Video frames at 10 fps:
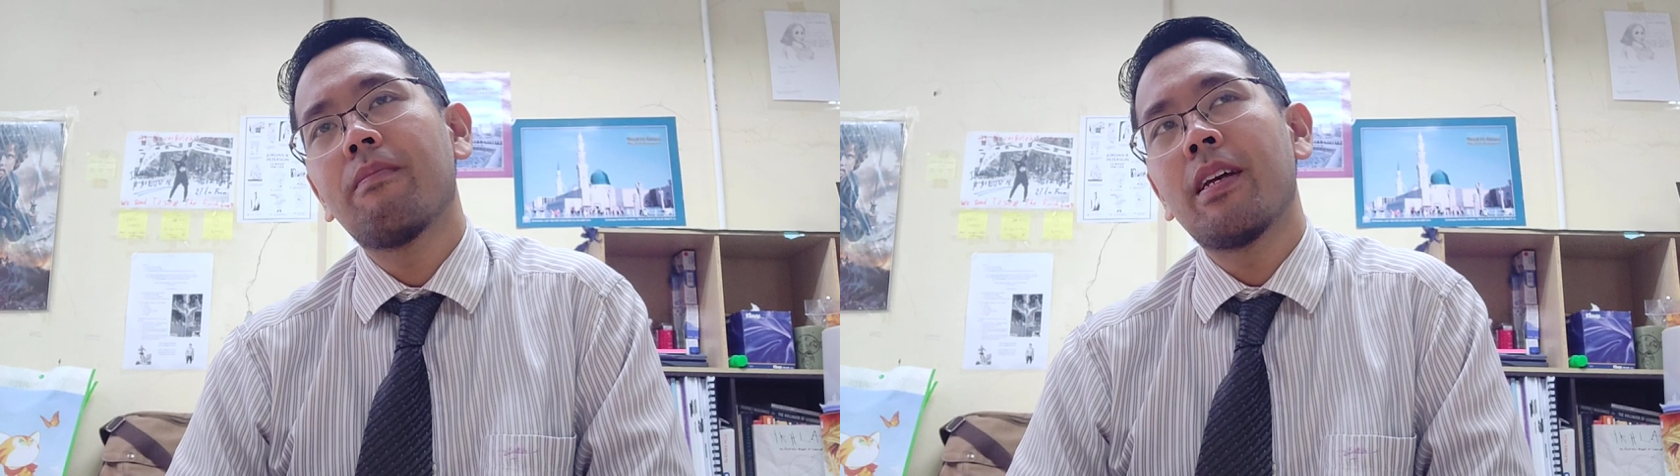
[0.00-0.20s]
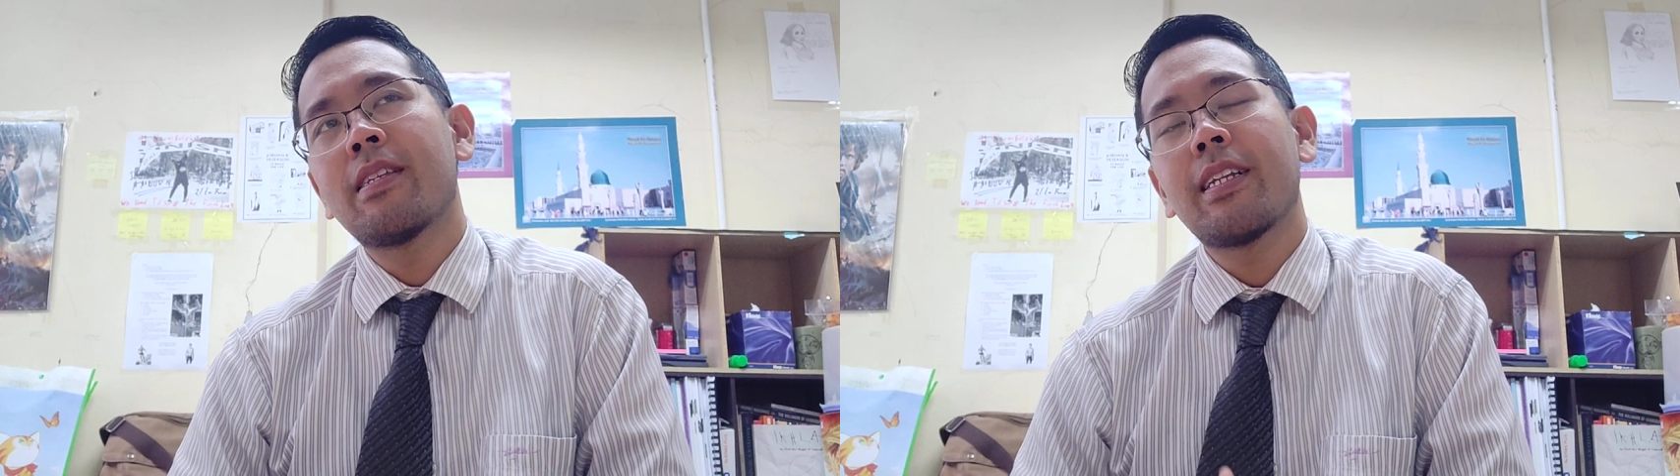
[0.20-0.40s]

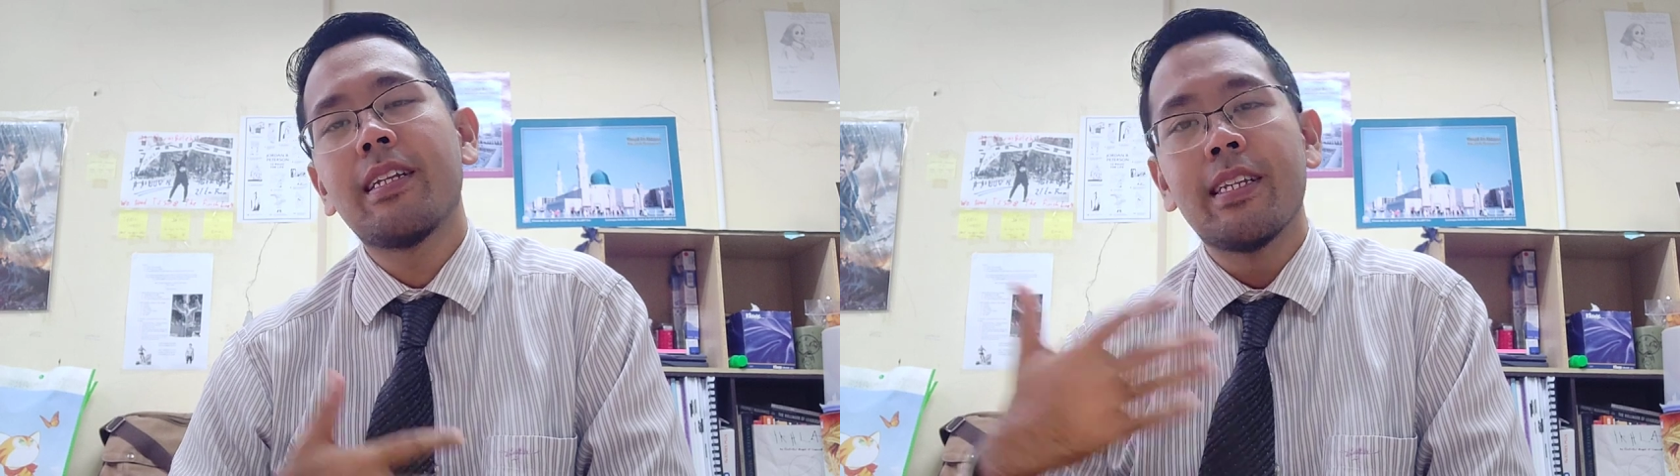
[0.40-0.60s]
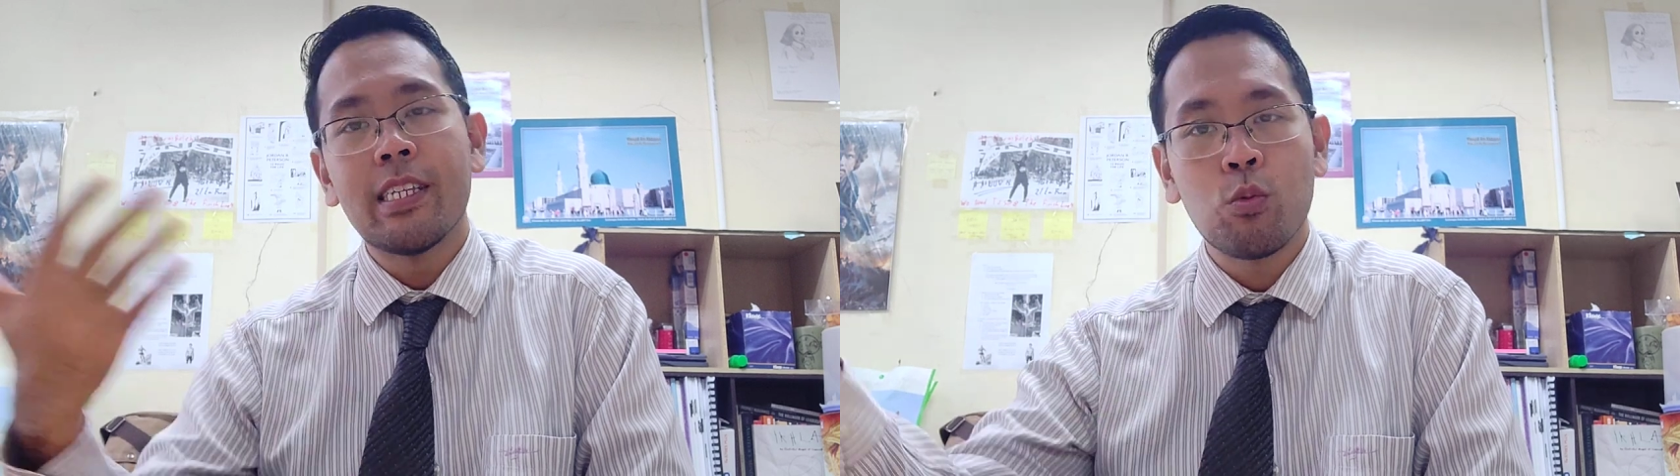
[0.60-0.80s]
and
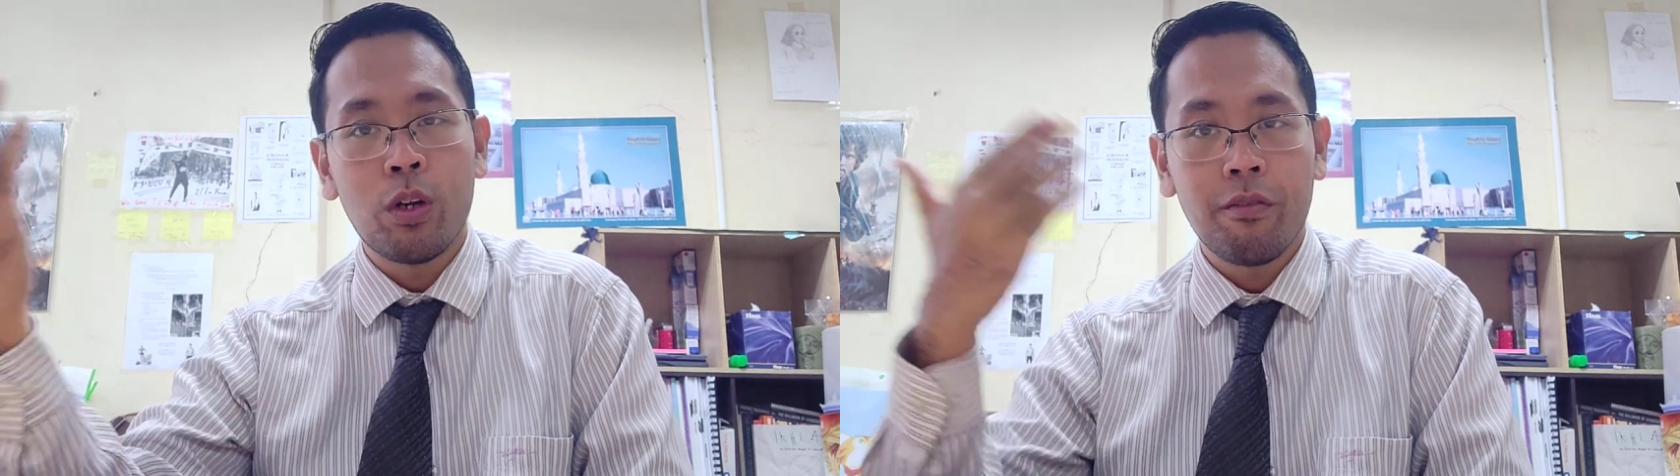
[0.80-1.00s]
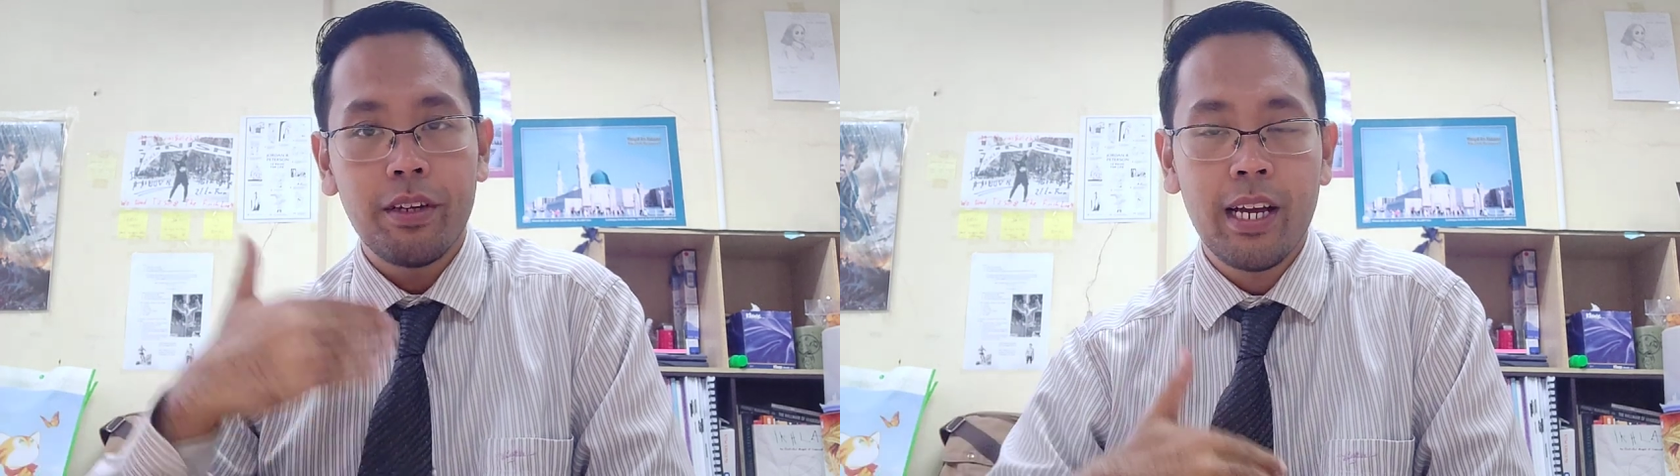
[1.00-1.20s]
suddenly this
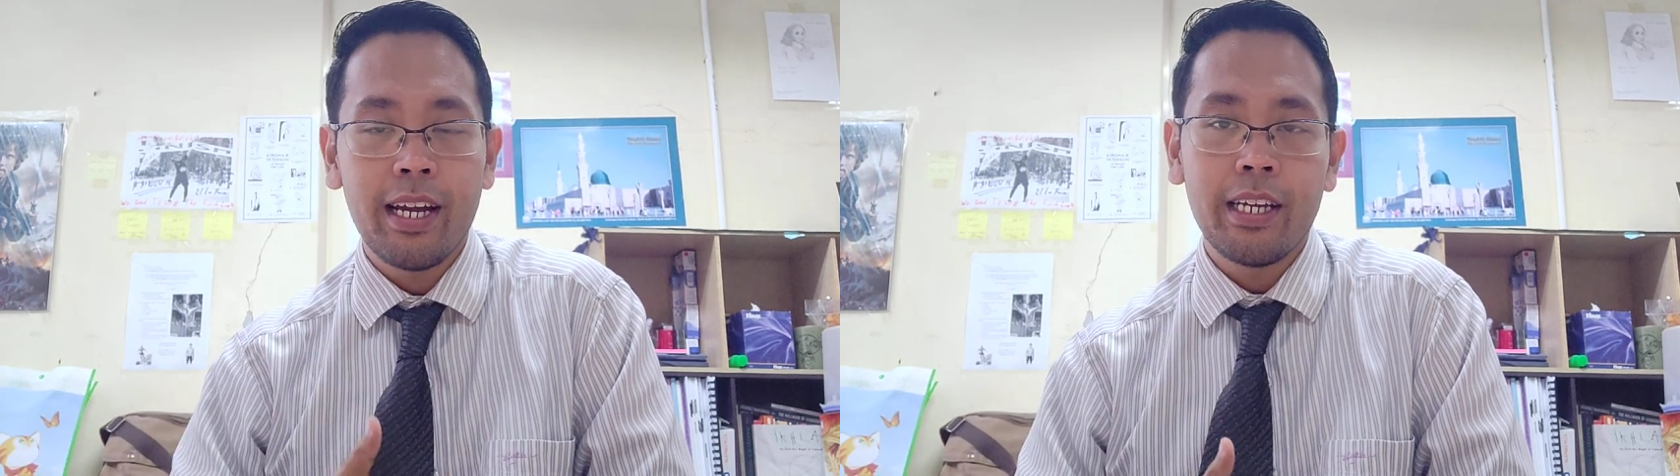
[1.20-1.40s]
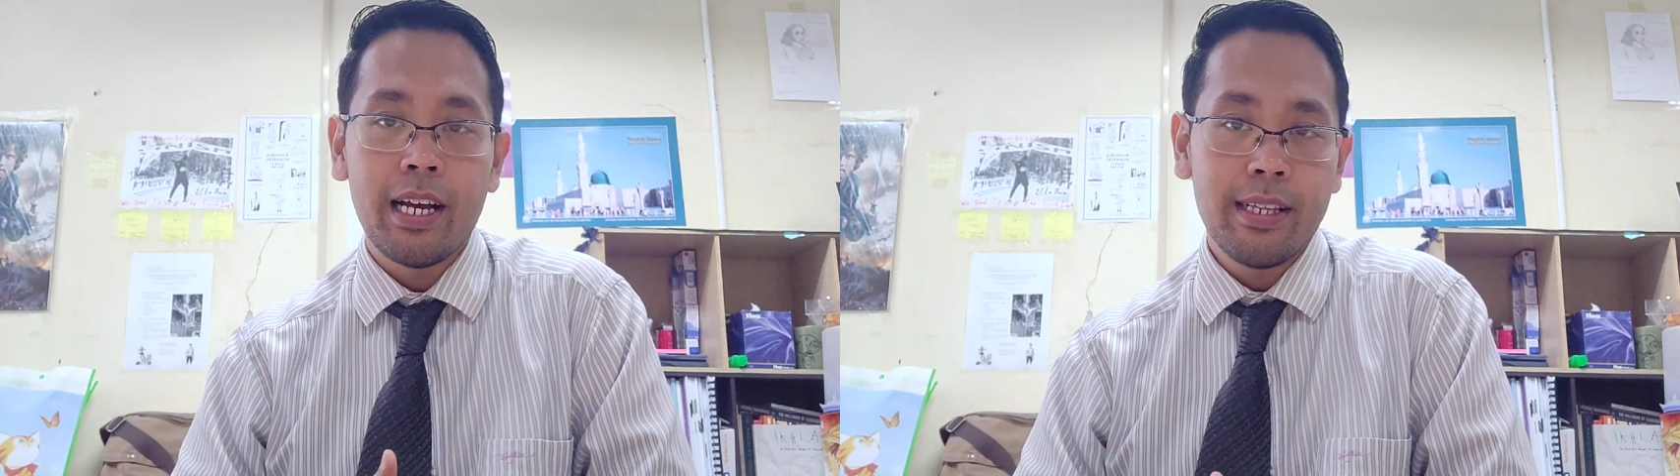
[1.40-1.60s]
one of the
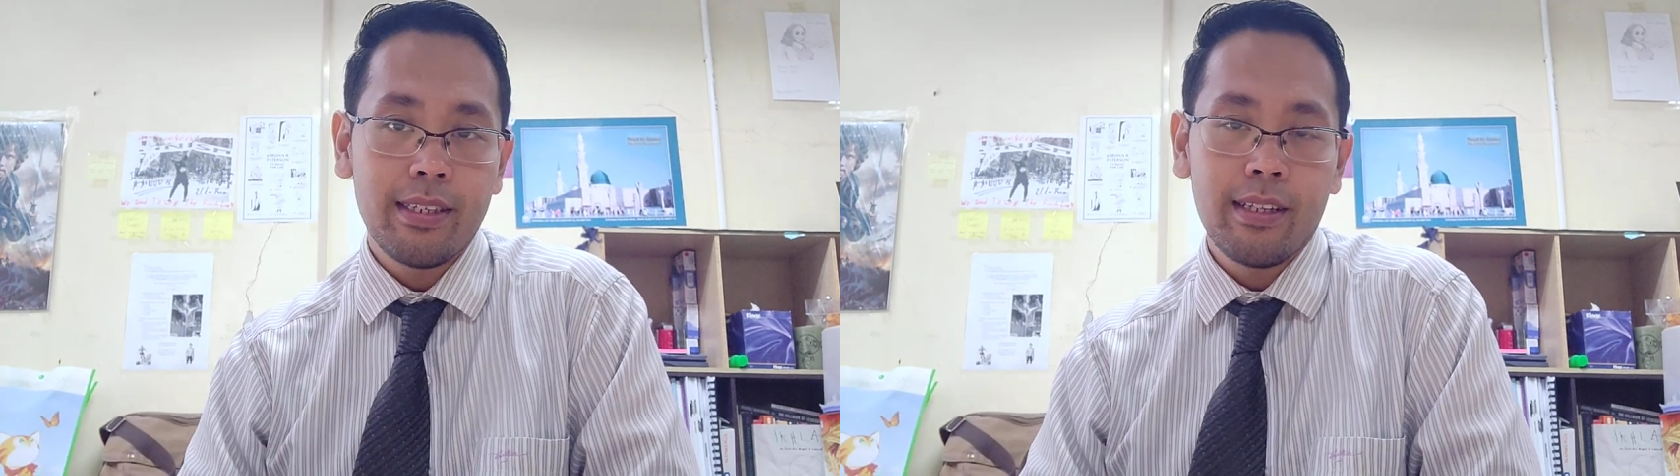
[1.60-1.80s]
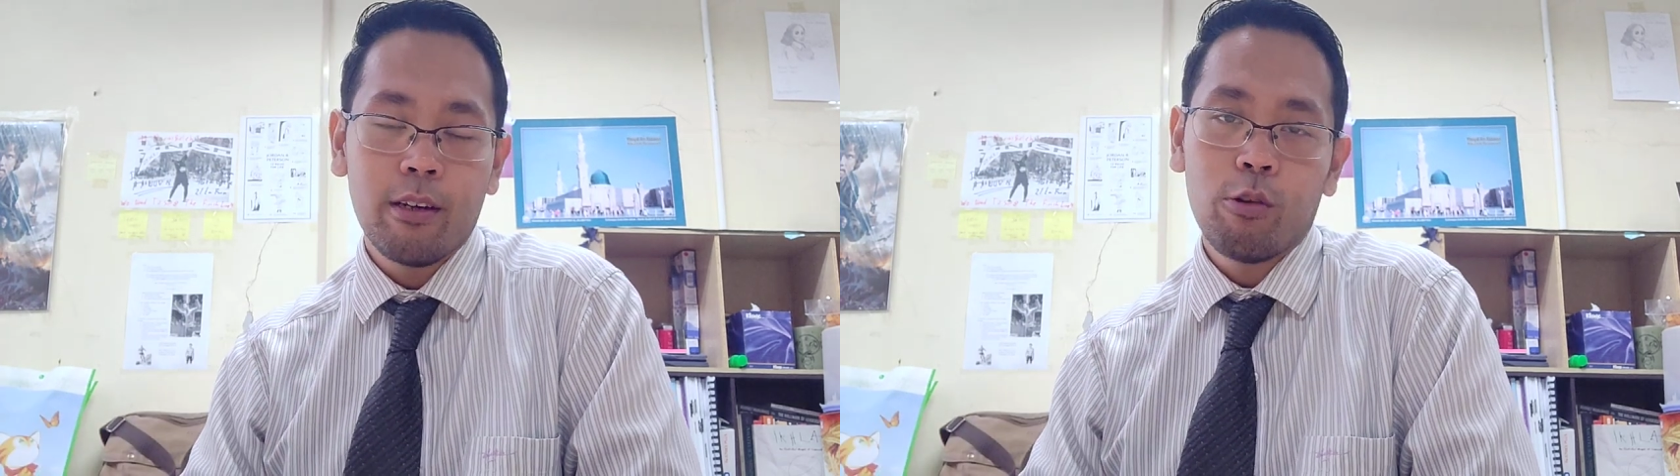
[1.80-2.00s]
guy, he
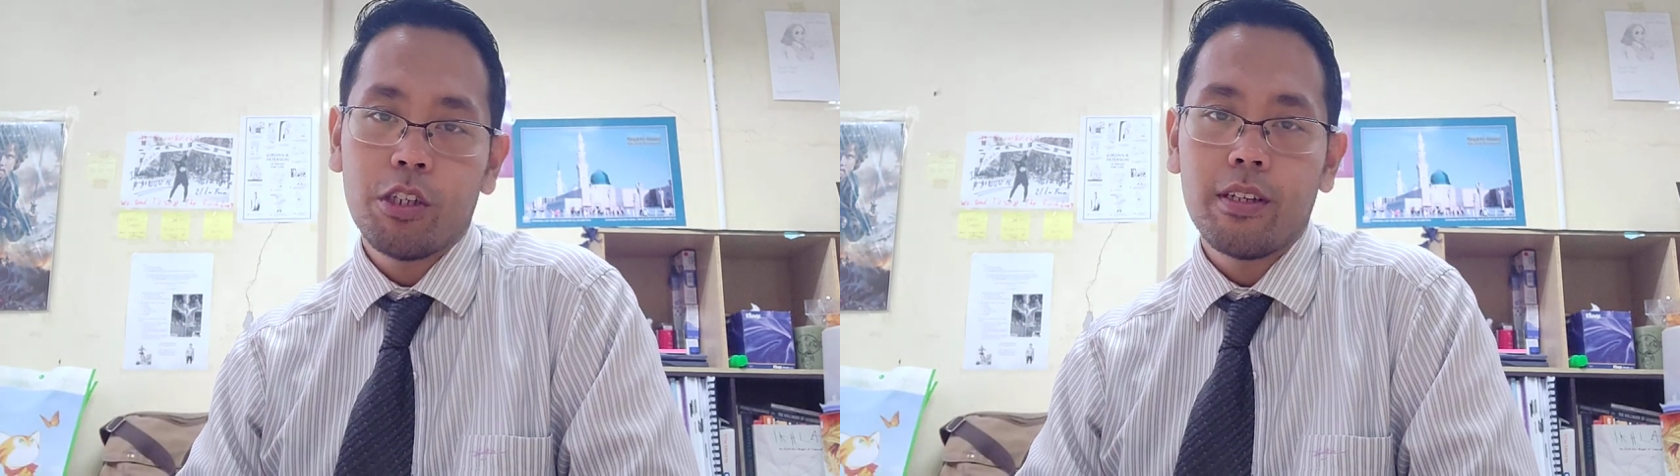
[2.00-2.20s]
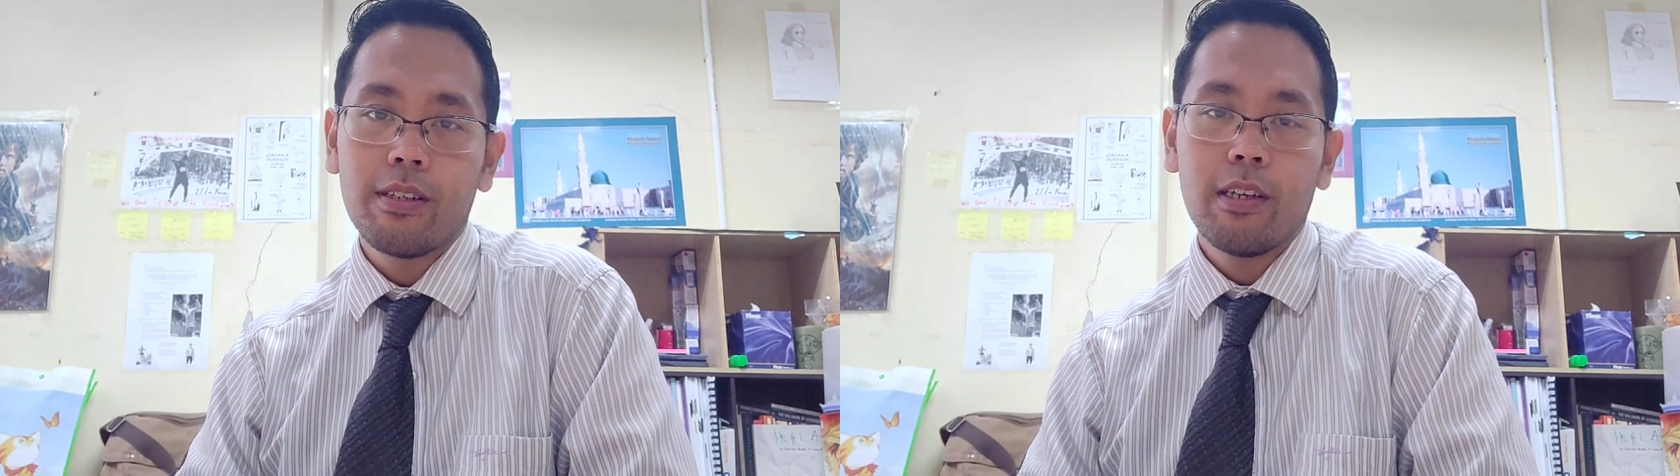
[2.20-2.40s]
answered the
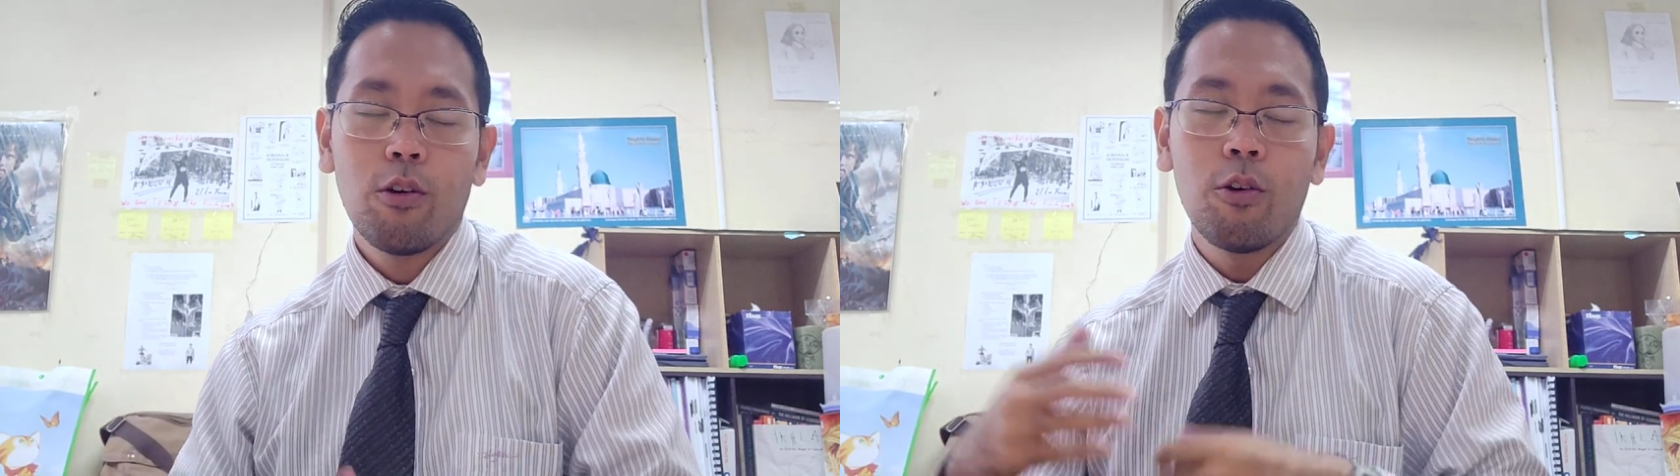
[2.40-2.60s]
questions.